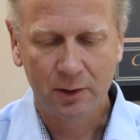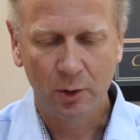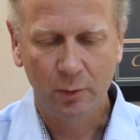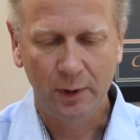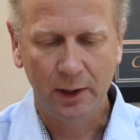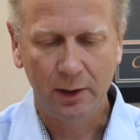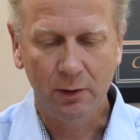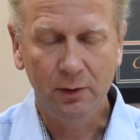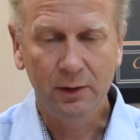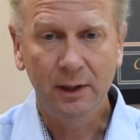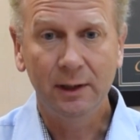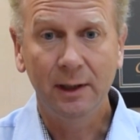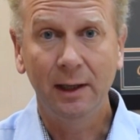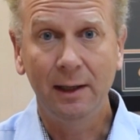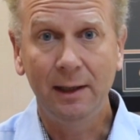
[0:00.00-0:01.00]
So we are
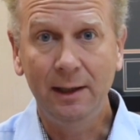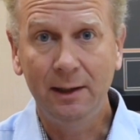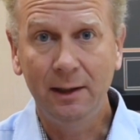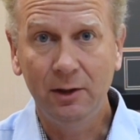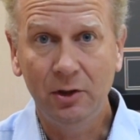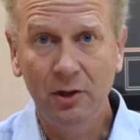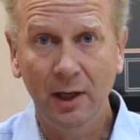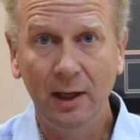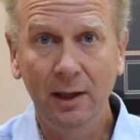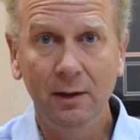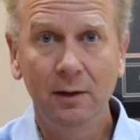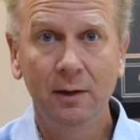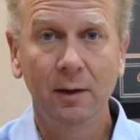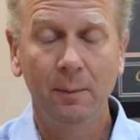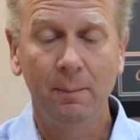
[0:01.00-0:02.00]
good in then leading
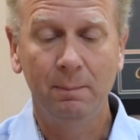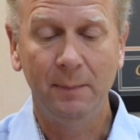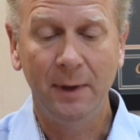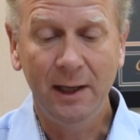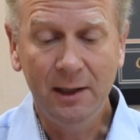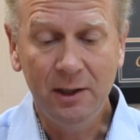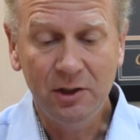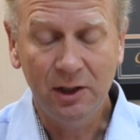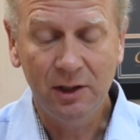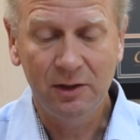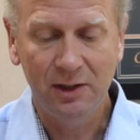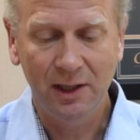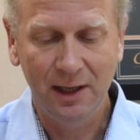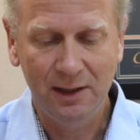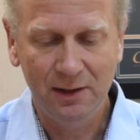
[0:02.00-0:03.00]
change,
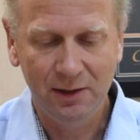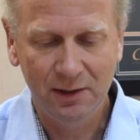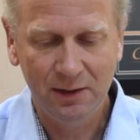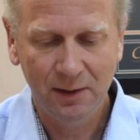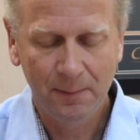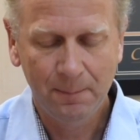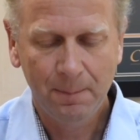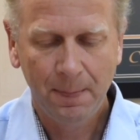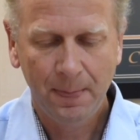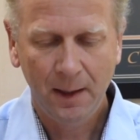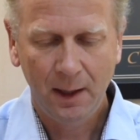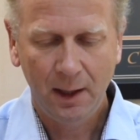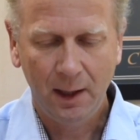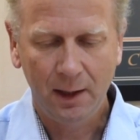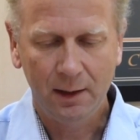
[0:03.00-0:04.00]
managing change,
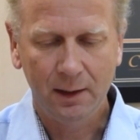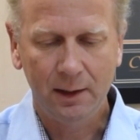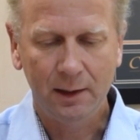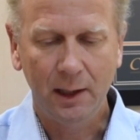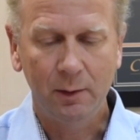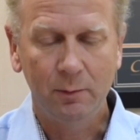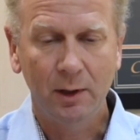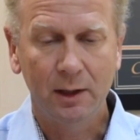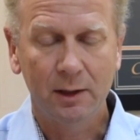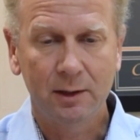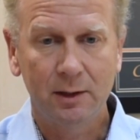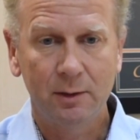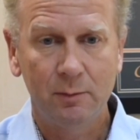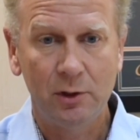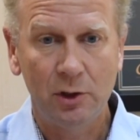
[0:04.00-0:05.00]
and that we are
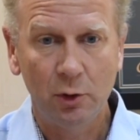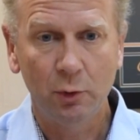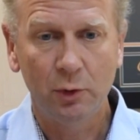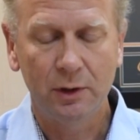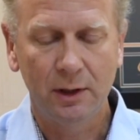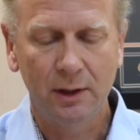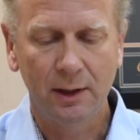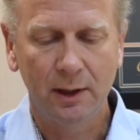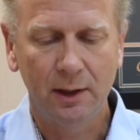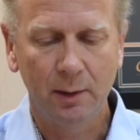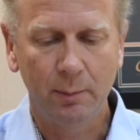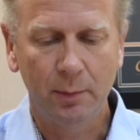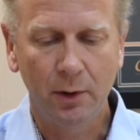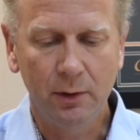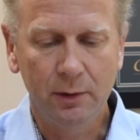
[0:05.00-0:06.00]
using then
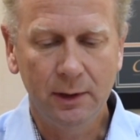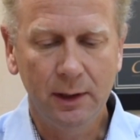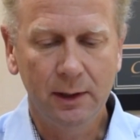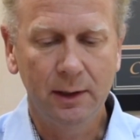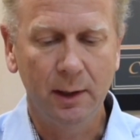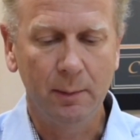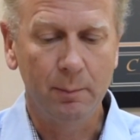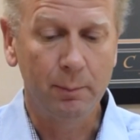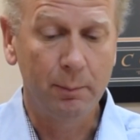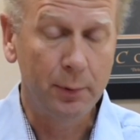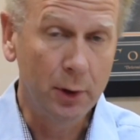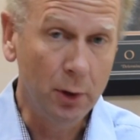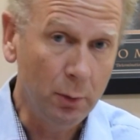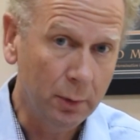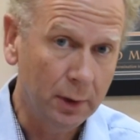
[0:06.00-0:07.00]
the project and
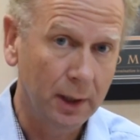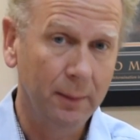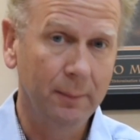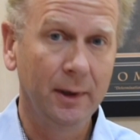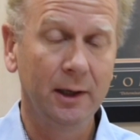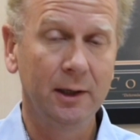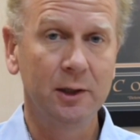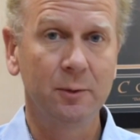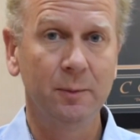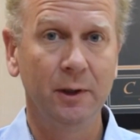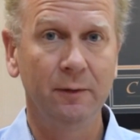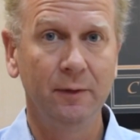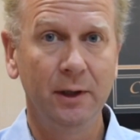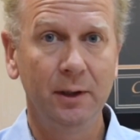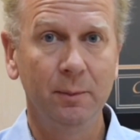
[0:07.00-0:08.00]
program
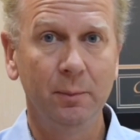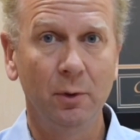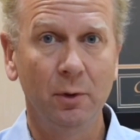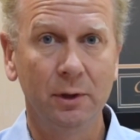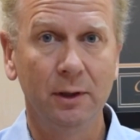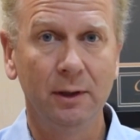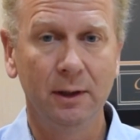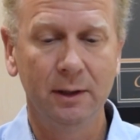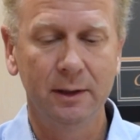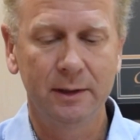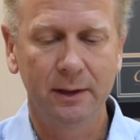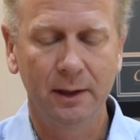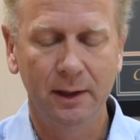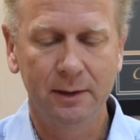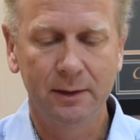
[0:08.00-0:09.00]
management, very important in
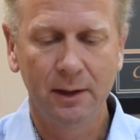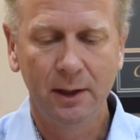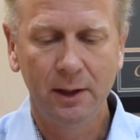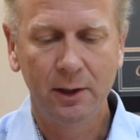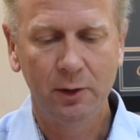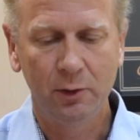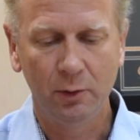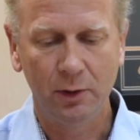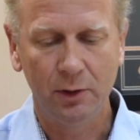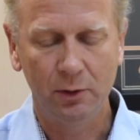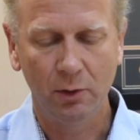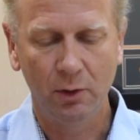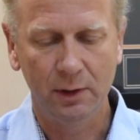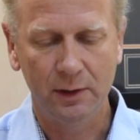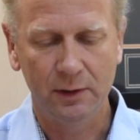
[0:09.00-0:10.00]
this case, to
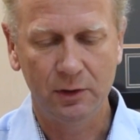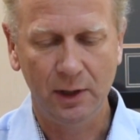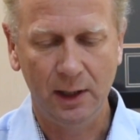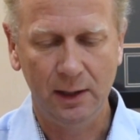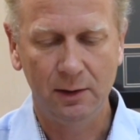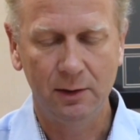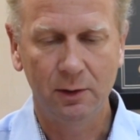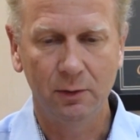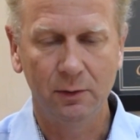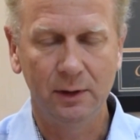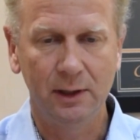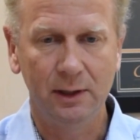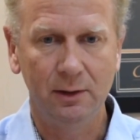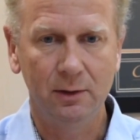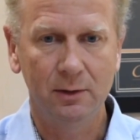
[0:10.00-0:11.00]
ensure this change
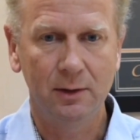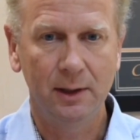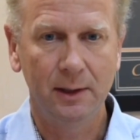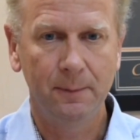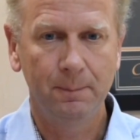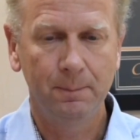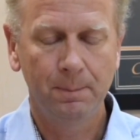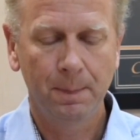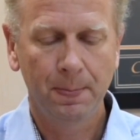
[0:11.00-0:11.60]
continuously.